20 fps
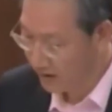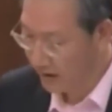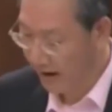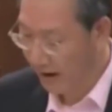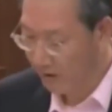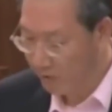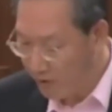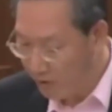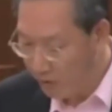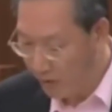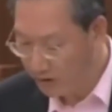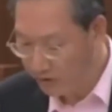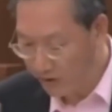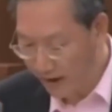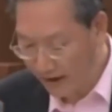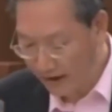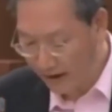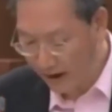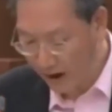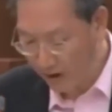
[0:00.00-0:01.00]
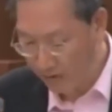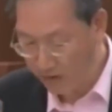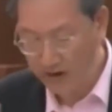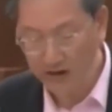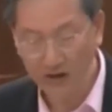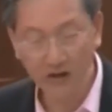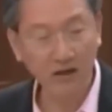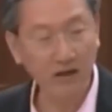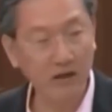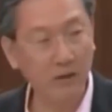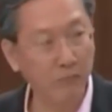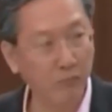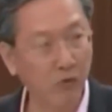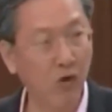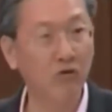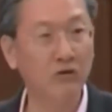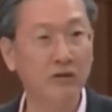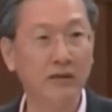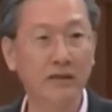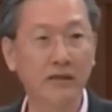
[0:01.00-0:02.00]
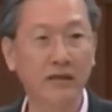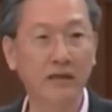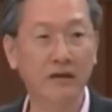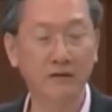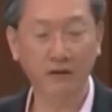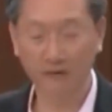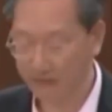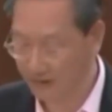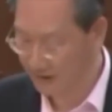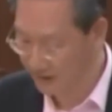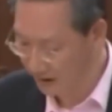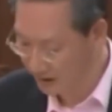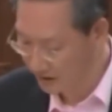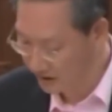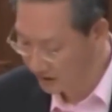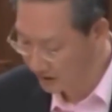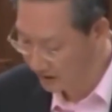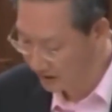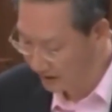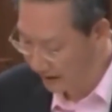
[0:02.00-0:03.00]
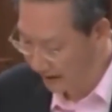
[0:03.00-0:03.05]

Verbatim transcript: and we want to encourage the blossoming of such